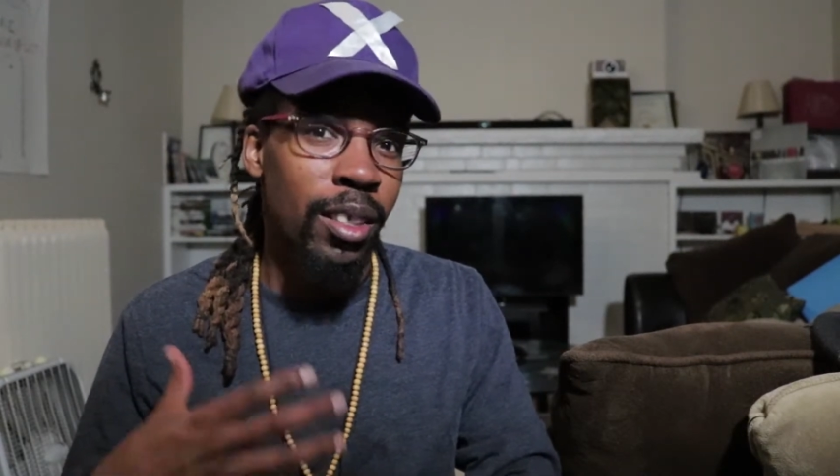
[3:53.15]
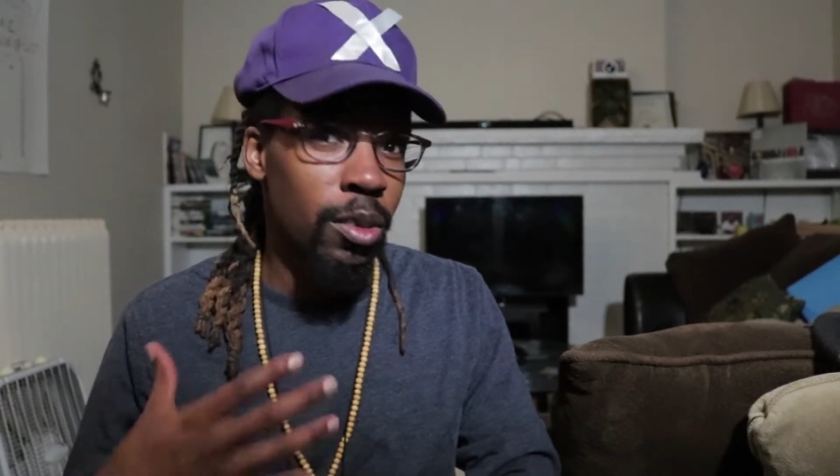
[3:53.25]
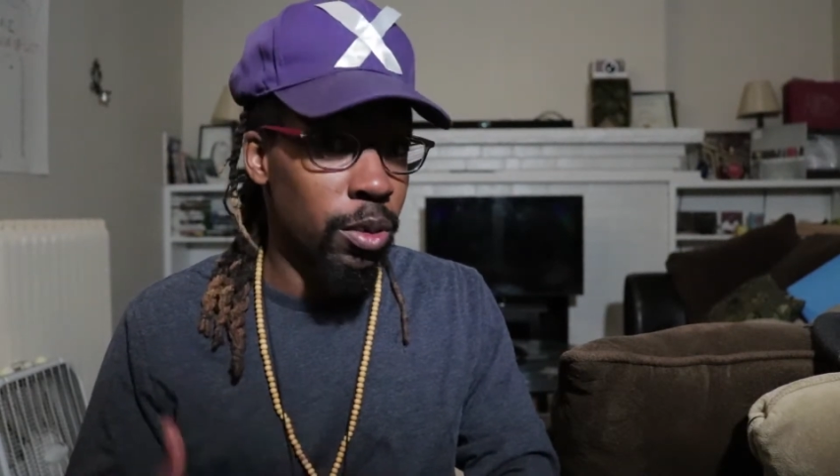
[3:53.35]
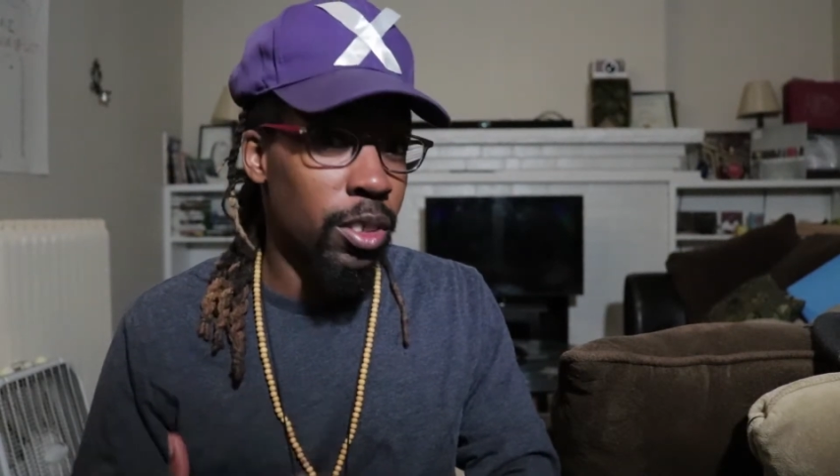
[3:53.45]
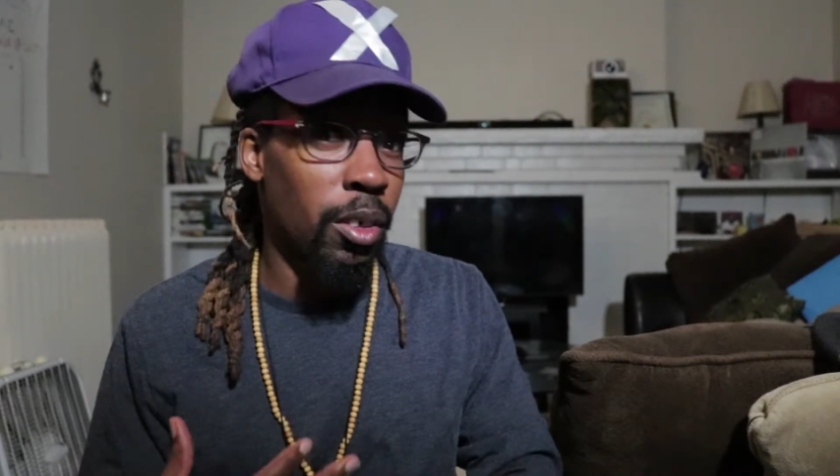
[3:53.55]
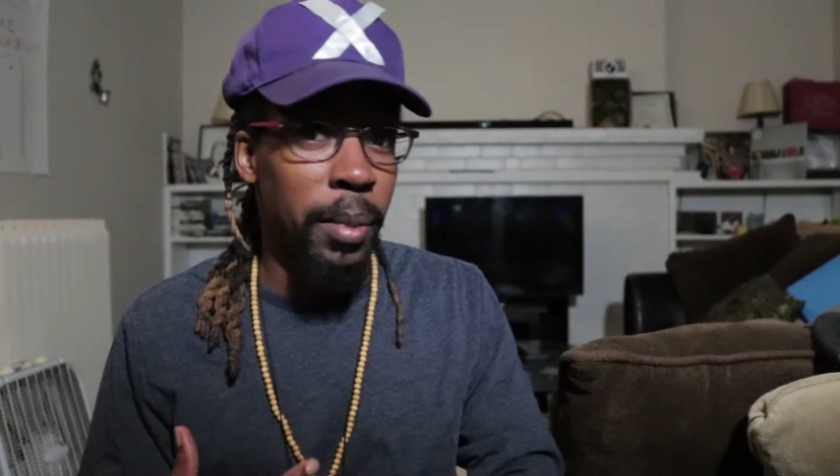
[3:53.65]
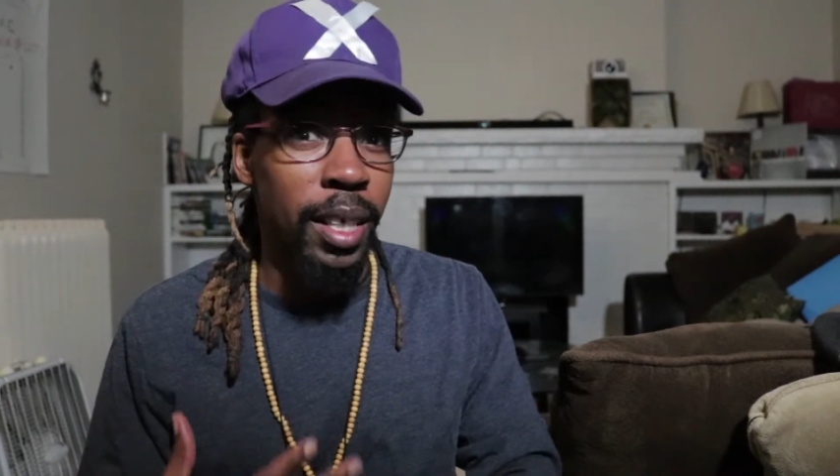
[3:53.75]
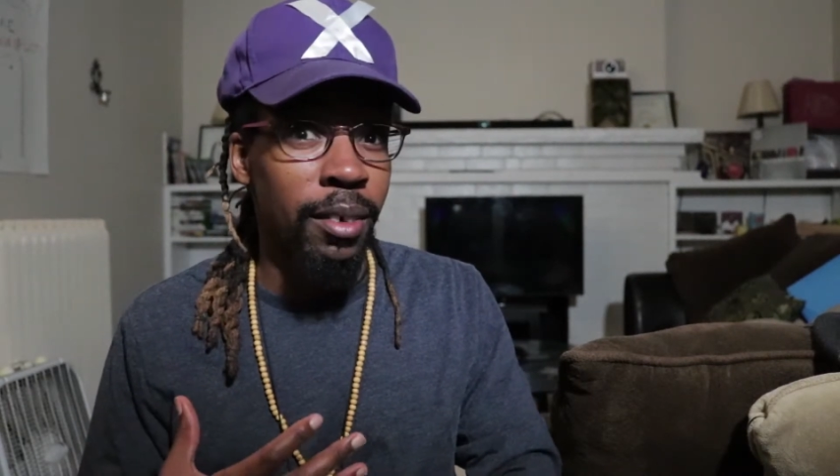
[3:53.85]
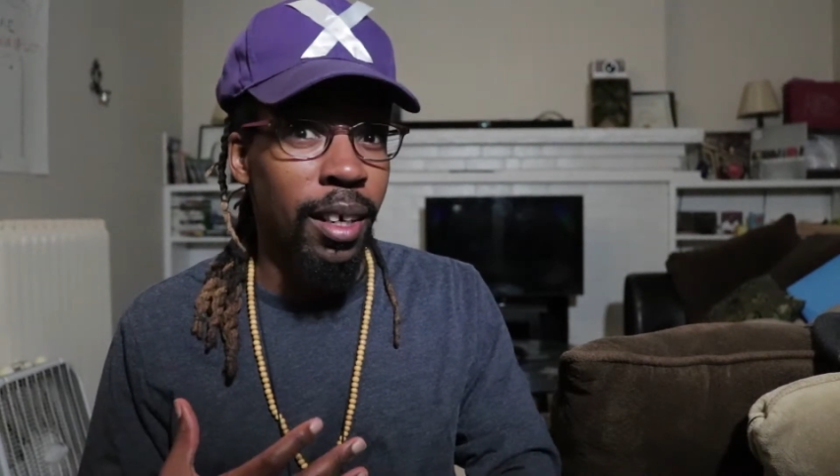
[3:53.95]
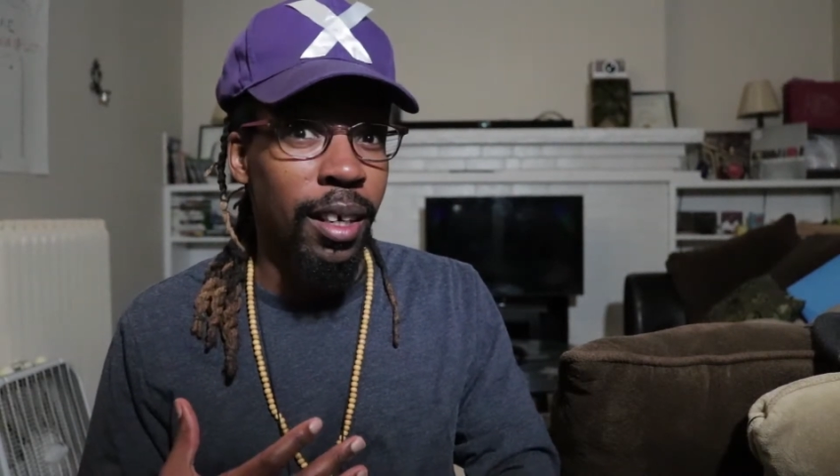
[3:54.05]
used so
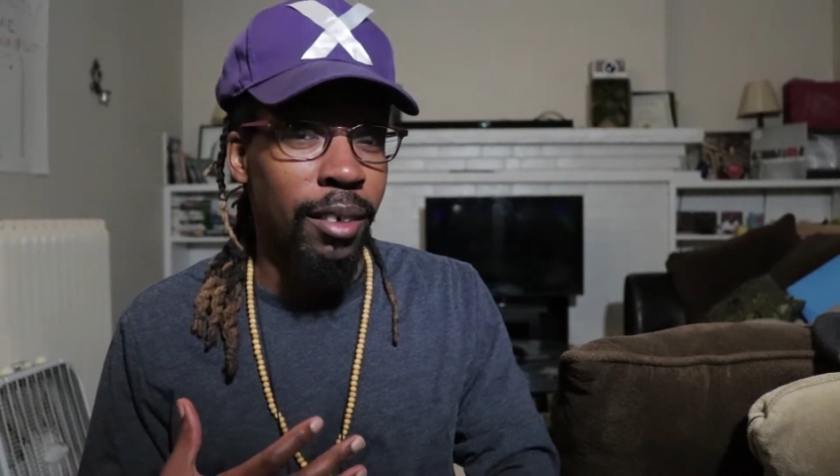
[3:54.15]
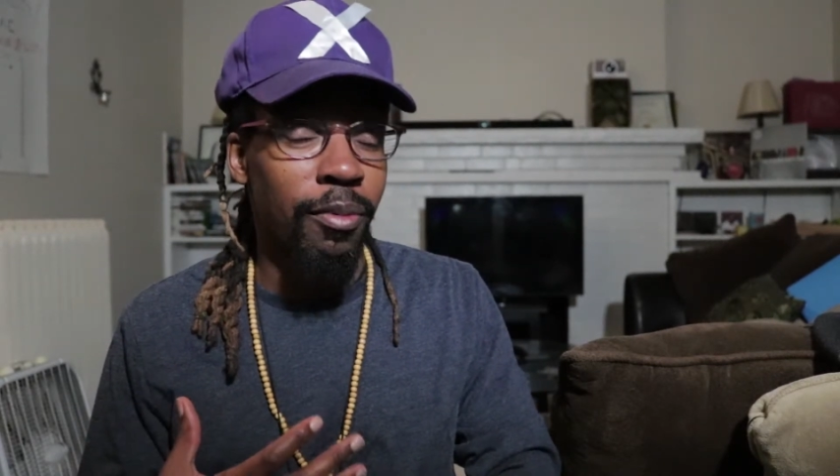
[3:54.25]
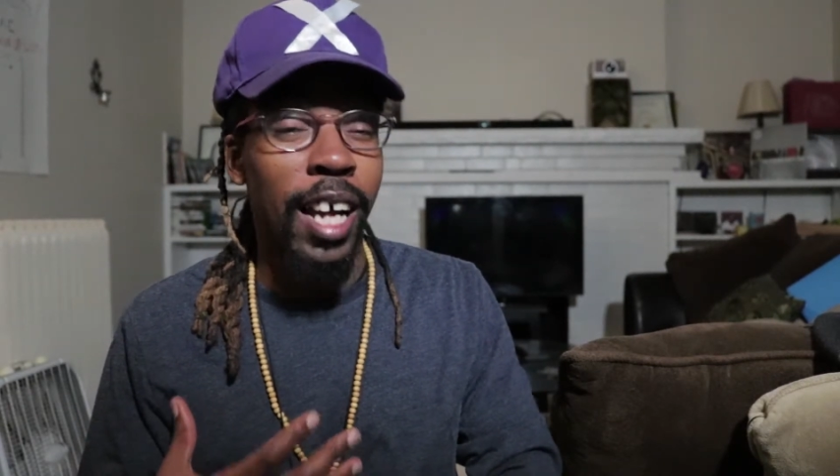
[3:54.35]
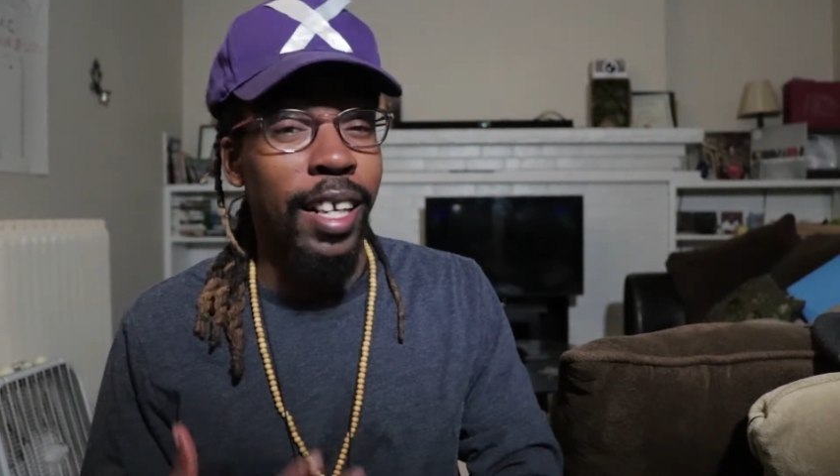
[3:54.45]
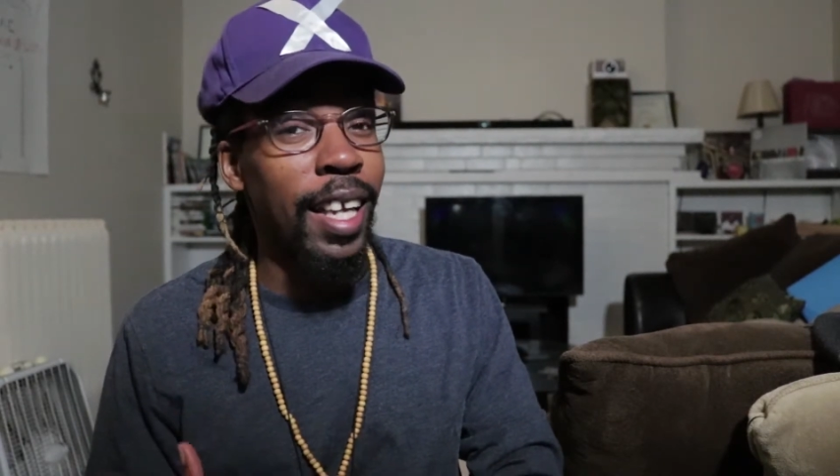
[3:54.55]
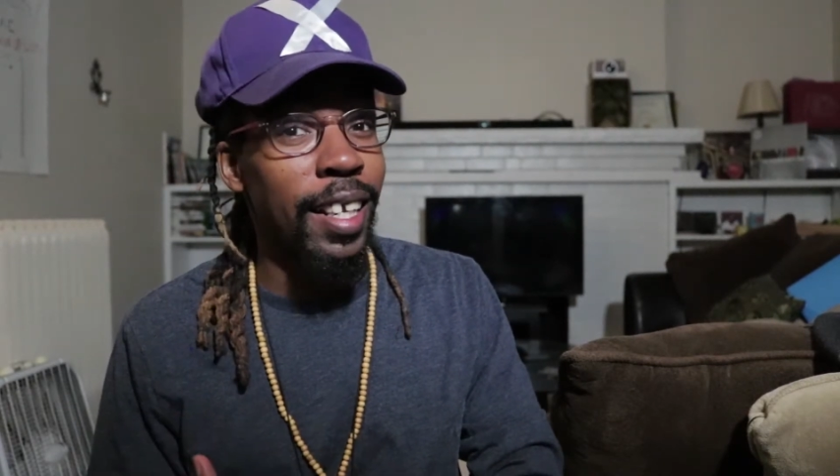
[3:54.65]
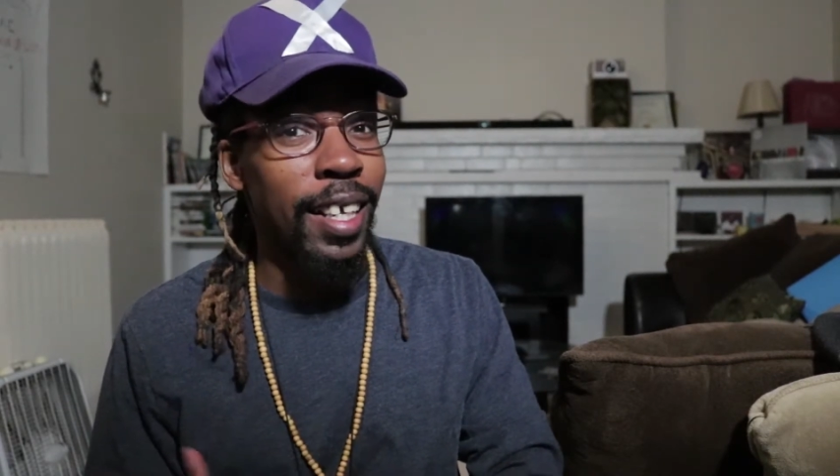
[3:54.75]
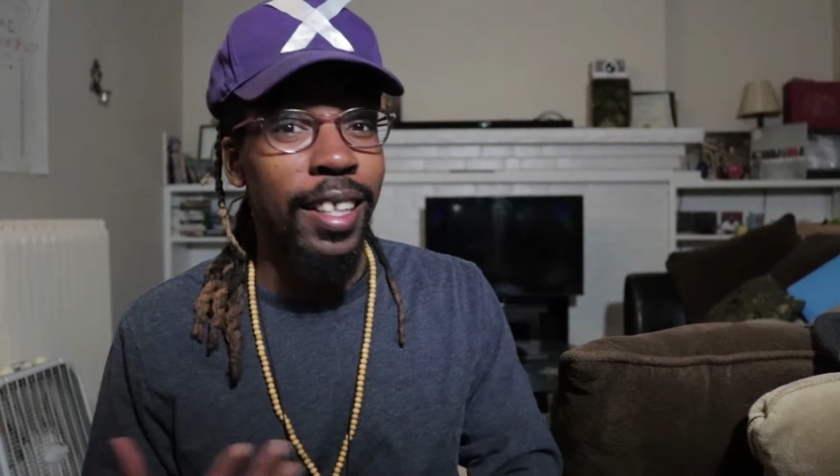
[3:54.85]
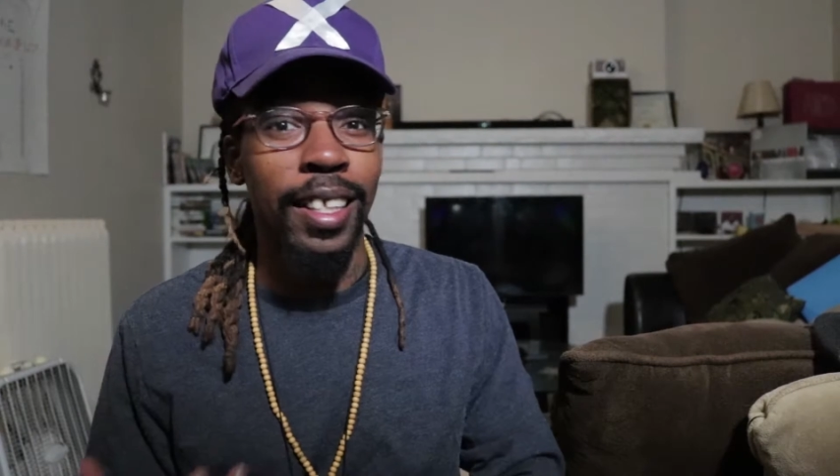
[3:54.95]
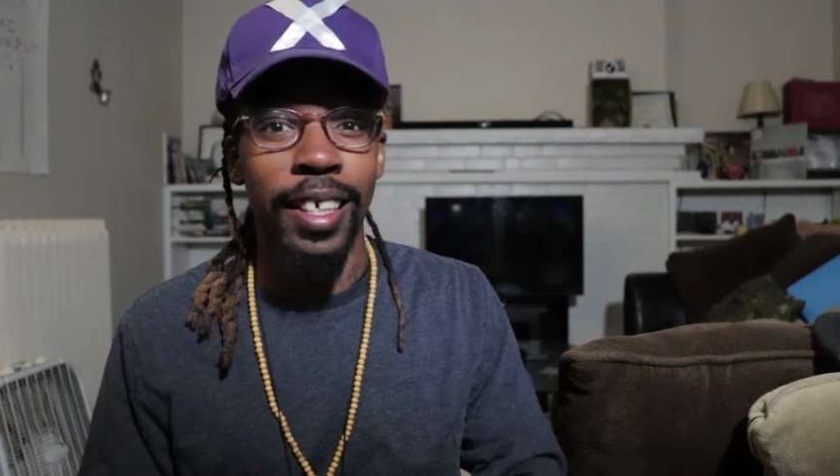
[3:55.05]
many Raticate
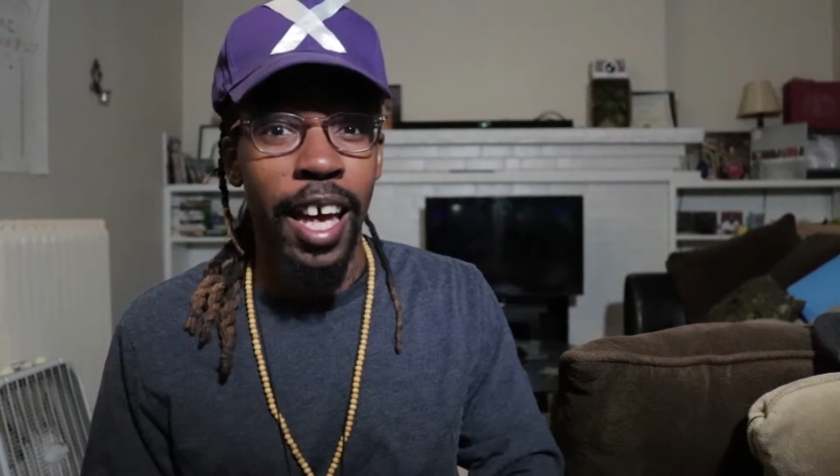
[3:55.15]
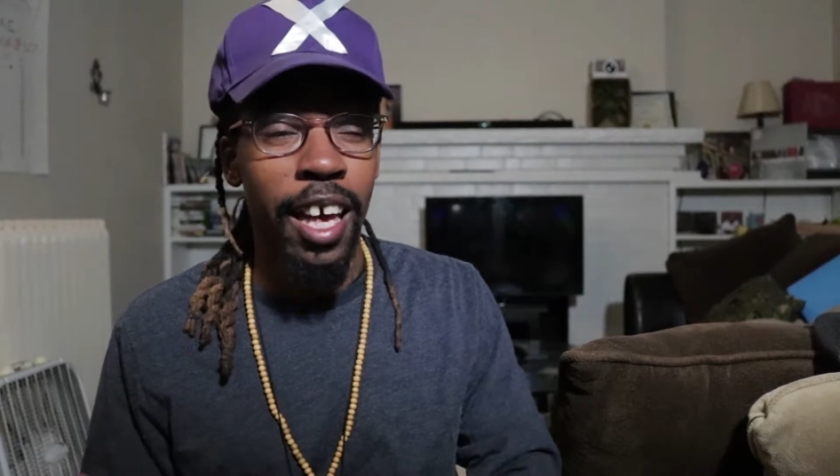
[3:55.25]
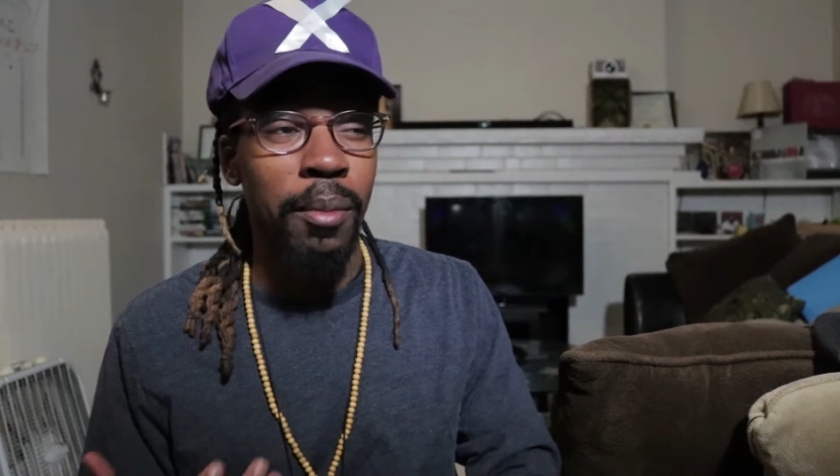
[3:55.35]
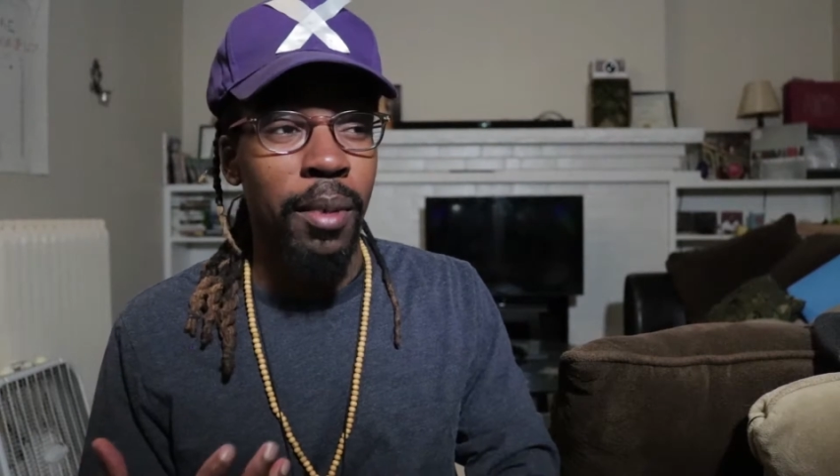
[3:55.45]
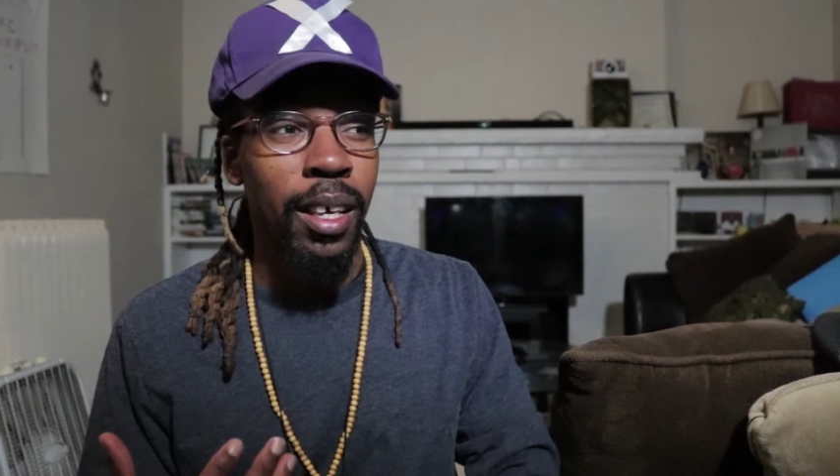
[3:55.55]
in the game.